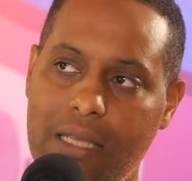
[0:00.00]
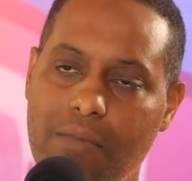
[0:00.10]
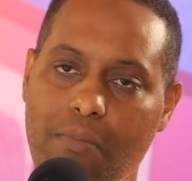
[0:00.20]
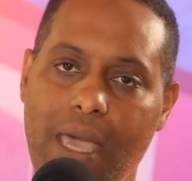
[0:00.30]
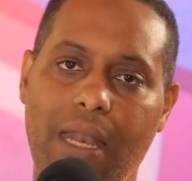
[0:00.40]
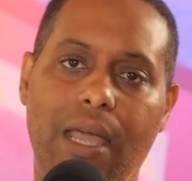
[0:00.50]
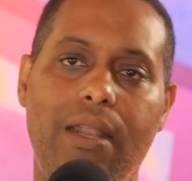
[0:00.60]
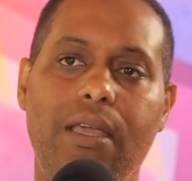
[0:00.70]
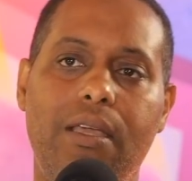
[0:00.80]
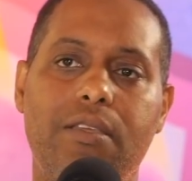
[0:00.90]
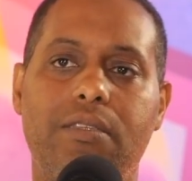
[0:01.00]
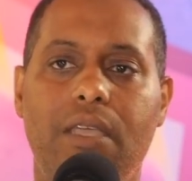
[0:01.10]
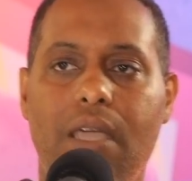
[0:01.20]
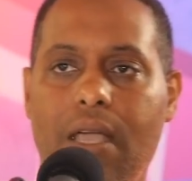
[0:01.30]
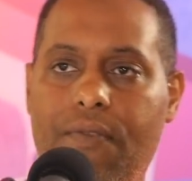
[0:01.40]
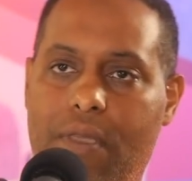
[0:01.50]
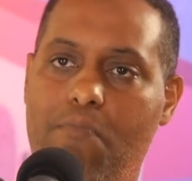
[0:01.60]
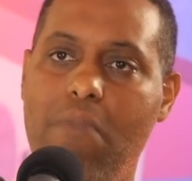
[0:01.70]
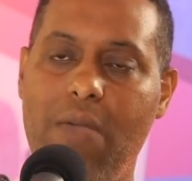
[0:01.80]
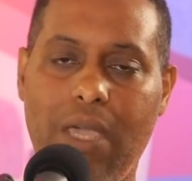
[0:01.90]
is a man that is,
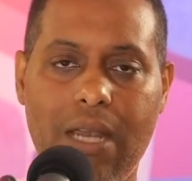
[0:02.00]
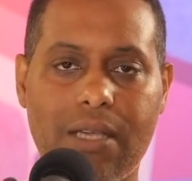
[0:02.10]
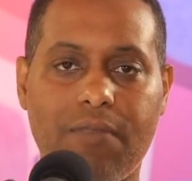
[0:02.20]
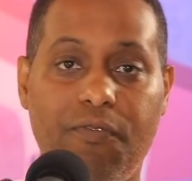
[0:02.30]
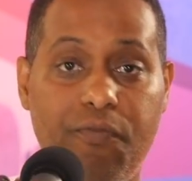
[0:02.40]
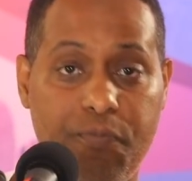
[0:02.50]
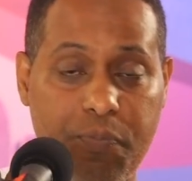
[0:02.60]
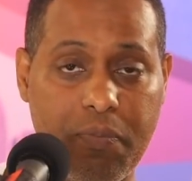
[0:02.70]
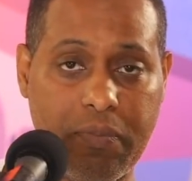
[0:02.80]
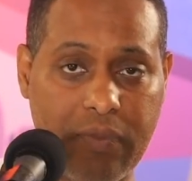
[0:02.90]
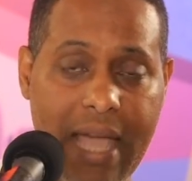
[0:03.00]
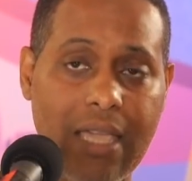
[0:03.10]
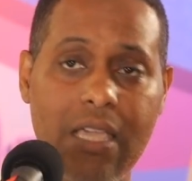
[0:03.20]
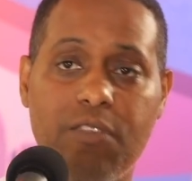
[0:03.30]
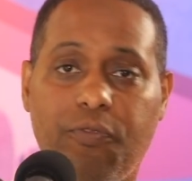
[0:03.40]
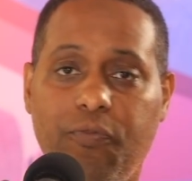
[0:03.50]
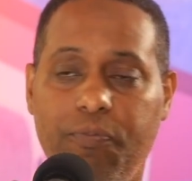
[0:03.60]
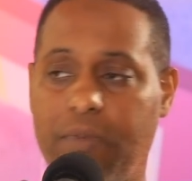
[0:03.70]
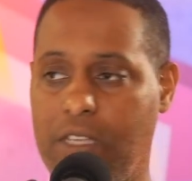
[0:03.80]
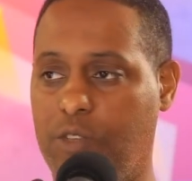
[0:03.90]
maybe he doesn't think he's
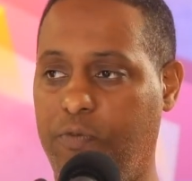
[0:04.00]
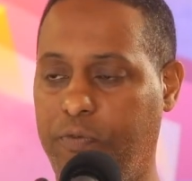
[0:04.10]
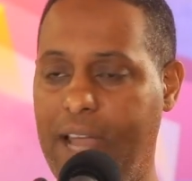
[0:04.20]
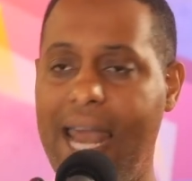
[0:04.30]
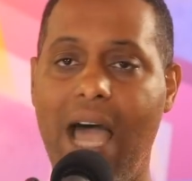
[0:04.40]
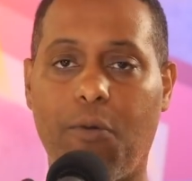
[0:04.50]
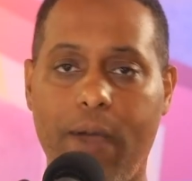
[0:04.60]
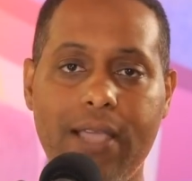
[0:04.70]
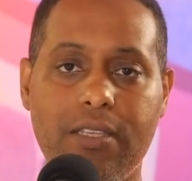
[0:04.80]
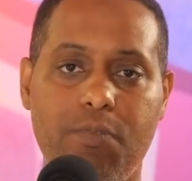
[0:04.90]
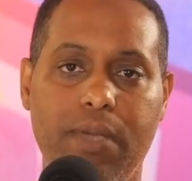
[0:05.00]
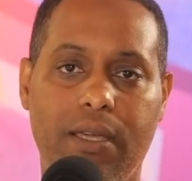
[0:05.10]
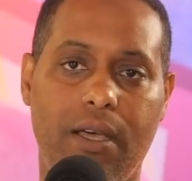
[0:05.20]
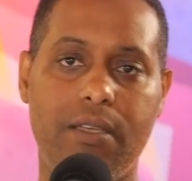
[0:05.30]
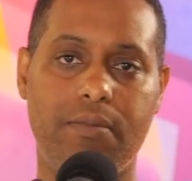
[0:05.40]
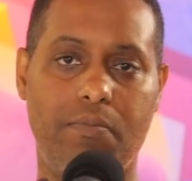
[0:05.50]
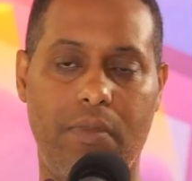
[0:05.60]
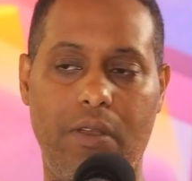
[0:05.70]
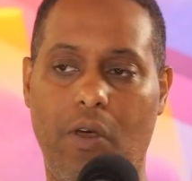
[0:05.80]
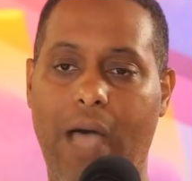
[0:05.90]
just flat out racist because,
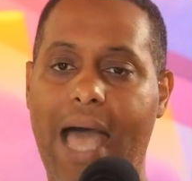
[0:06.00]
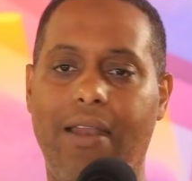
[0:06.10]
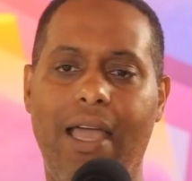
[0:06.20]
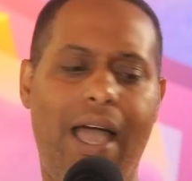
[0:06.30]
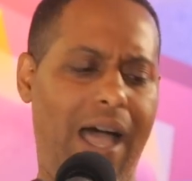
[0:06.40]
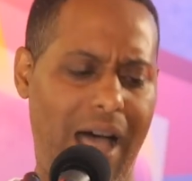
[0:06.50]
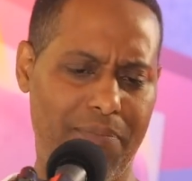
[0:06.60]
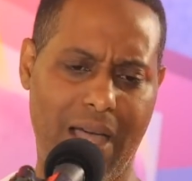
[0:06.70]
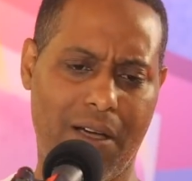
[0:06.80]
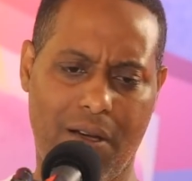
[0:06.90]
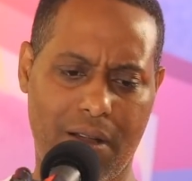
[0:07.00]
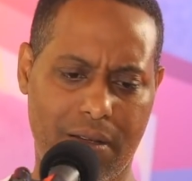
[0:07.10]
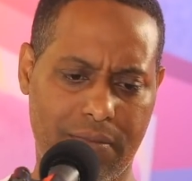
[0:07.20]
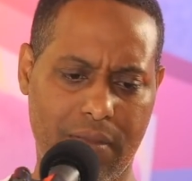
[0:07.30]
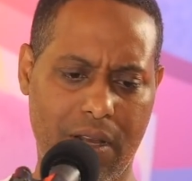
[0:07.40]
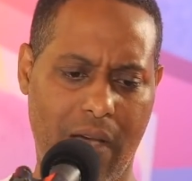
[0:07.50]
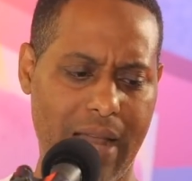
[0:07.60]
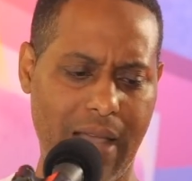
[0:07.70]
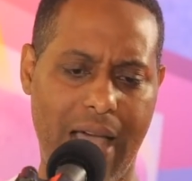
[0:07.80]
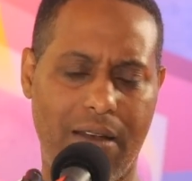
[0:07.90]
you know, I, I'm not going to, you know,
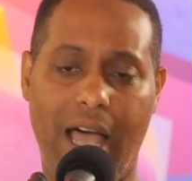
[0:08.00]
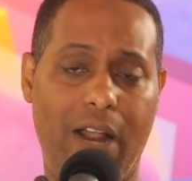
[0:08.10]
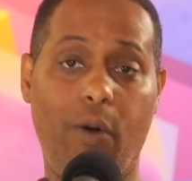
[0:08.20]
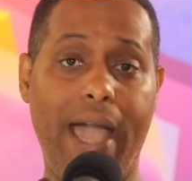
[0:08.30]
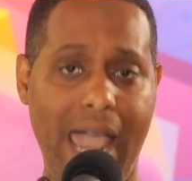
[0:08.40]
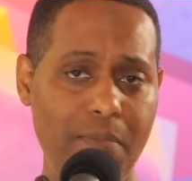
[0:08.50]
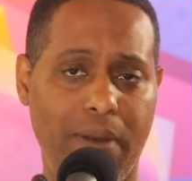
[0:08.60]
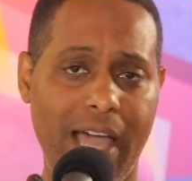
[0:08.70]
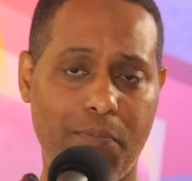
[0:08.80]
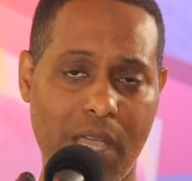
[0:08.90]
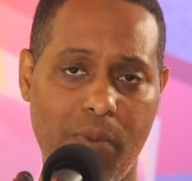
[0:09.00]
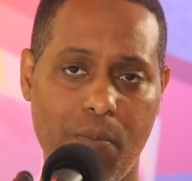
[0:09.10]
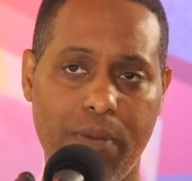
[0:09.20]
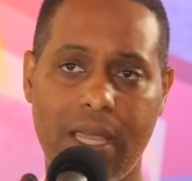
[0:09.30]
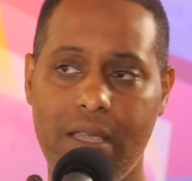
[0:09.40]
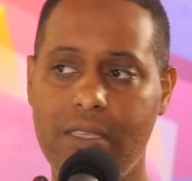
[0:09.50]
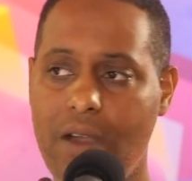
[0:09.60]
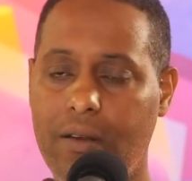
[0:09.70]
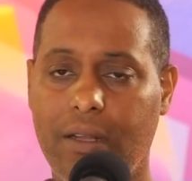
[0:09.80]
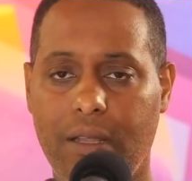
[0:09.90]
I, I, I don't hate black people, but he
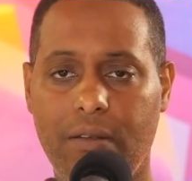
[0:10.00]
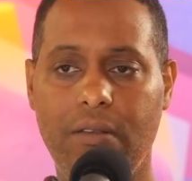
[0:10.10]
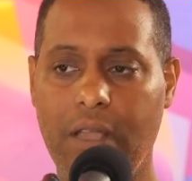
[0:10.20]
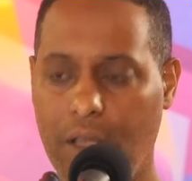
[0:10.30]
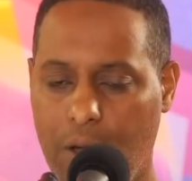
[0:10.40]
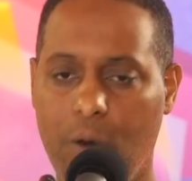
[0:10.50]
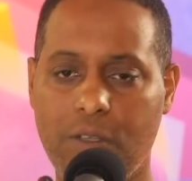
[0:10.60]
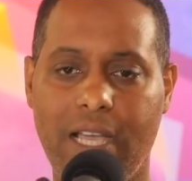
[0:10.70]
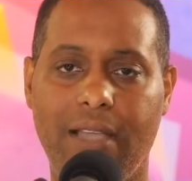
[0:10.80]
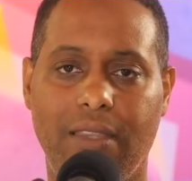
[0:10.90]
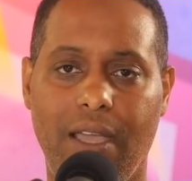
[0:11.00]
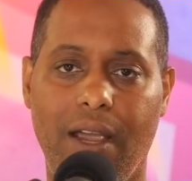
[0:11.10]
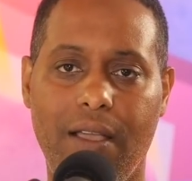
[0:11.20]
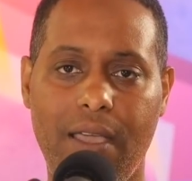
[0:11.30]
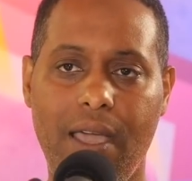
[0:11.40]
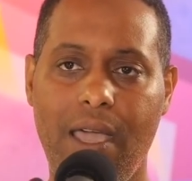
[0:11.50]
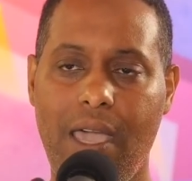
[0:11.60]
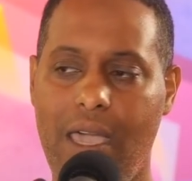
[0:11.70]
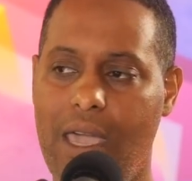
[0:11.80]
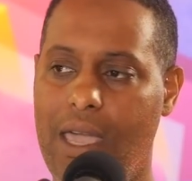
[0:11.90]
certainly goes out there
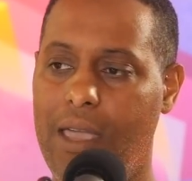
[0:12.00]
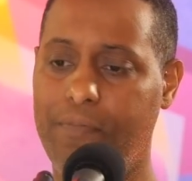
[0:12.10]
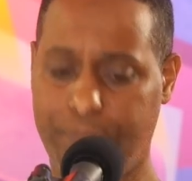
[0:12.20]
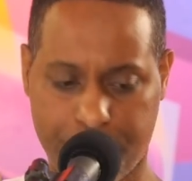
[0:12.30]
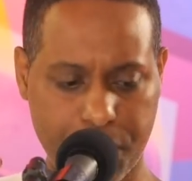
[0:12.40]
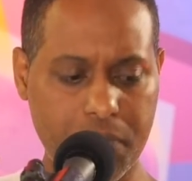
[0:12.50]
and